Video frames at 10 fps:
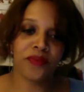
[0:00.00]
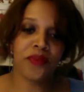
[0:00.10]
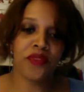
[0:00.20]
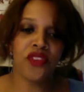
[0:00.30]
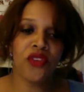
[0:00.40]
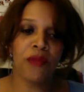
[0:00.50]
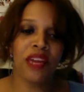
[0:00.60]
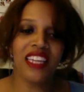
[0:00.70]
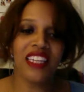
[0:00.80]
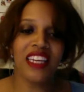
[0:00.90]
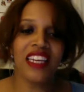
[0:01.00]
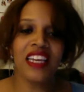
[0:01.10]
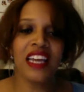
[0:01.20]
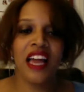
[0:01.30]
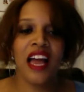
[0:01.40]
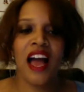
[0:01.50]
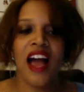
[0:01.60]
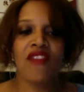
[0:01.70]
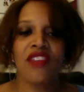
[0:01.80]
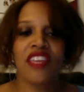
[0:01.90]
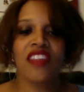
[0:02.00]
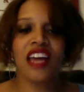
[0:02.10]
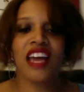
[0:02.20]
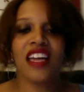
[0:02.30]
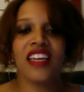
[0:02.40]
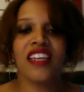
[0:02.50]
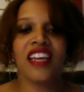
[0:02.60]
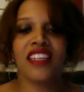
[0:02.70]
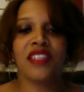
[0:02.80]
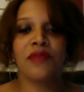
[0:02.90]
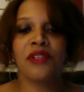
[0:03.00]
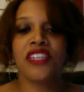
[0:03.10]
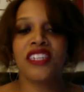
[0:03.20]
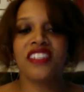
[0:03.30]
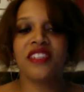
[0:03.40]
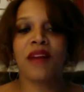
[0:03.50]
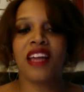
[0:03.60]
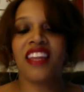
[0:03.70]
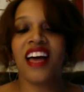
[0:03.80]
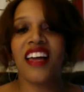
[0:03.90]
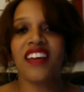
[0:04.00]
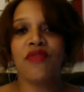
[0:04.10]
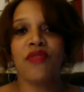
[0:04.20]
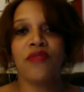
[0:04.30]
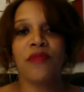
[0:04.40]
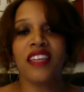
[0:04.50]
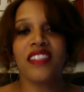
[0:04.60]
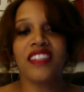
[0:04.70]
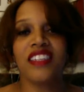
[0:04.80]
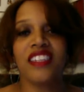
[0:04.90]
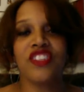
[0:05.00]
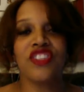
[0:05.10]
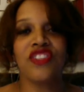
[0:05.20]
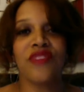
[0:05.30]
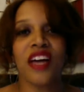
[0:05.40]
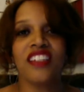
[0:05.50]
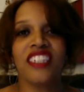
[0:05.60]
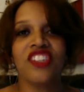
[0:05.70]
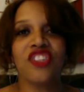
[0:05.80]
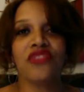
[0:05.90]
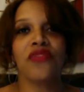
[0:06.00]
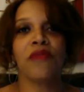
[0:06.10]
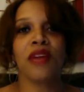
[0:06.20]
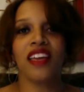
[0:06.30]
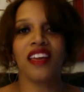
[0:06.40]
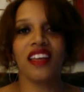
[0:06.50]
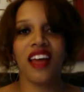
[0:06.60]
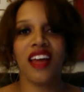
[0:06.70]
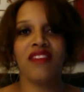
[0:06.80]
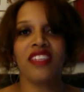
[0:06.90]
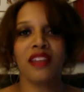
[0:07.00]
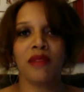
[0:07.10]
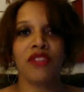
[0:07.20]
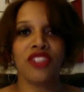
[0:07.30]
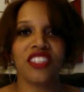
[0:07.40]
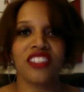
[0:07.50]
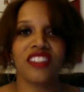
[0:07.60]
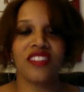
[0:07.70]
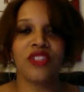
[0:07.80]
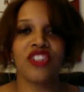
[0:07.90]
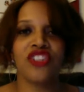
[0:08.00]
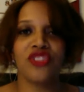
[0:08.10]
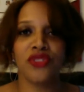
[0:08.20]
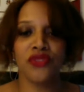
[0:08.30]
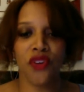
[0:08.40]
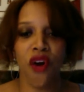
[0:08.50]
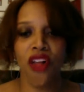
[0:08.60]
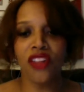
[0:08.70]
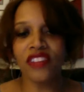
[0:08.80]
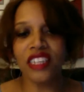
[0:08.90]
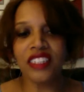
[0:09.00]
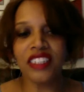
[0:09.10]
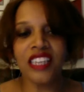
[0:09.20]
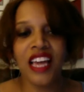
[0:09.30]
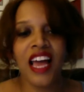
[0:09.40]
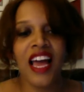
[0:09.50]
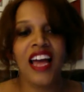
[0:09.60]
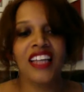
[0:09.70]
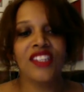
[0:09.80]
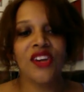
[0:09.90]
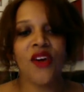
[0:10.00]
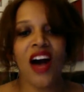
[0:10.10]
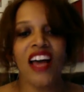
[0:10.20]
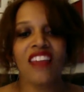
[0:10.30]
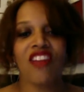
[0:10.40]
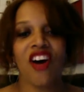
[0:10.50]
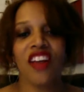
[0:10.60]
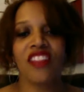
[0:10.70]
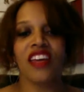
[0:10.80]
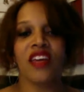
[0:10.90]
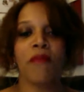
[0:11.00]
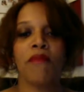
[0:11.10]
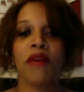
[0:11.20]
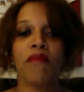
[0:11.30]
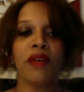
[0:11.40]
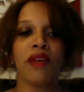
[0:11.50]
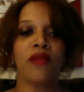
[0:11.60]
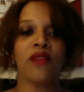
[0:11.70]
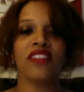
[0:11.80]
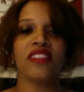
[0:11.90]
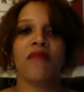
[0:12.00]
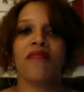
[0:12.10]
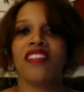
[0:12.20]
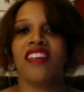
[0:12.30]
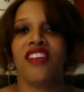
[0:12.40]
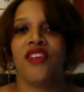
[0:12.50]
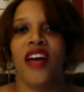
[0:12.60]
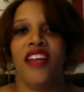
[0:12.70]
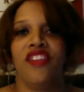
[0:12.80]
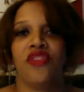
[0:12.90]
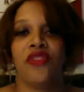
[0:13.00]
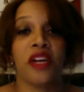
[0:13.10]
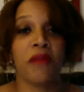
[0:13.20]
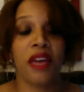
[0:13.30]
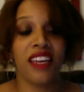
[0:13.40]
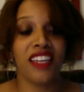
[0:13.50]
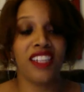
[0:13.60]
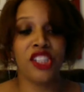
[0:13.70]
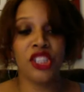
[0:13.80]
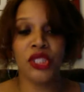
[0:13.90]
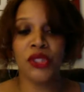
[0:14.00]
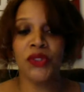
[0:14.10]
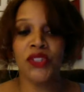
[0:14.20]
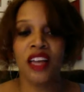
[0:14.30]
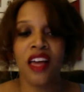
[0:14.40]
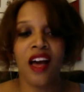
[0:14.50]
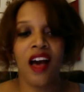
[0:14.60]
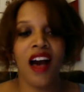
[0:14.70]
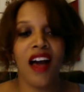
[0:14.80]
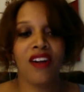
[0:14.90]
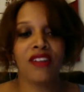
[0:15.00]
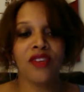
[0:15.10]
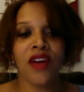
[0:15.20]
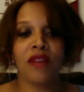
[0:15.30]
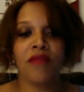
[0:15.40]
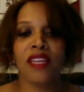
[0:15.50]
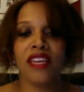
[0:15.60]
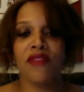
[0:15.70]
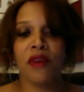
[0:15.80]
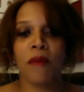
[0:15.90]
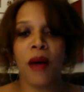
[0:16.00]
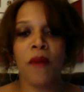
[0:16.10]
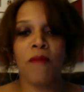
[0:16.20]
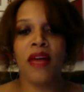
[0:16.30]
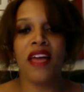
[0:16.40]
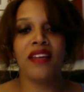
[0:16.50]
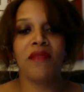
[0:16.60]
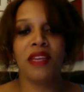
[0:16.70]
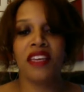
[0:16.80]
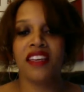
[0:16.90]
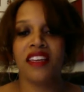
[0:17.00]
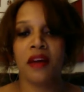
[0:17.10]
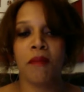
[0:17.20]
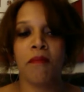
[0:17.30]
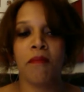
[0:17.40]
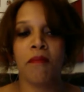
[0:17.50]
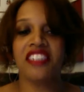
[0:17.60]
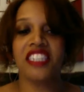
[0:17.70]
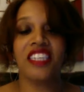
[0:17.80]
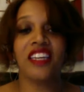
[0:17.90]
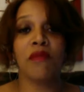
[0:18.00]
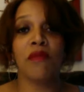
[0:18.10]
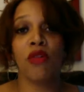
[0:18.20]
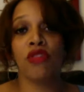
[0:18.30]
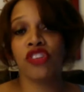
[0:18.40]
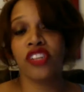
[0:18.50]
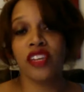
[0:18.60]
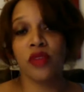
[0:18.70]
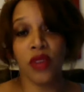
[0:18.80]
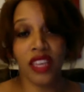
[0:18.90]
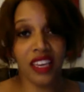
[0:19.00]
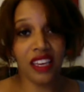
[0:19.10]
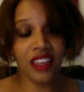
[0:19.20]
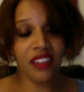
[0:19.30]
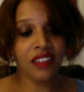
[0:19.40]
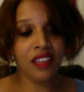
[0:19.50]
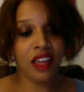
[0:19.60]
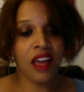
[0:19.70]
So mainly, everything that I had experienced in my life was basically just a foundation for making a lot of assumptions, which is true for all of us. And so I thought that commitment was something that you had to trick a man into. I also had a belief about men being mentally and emotionally weak.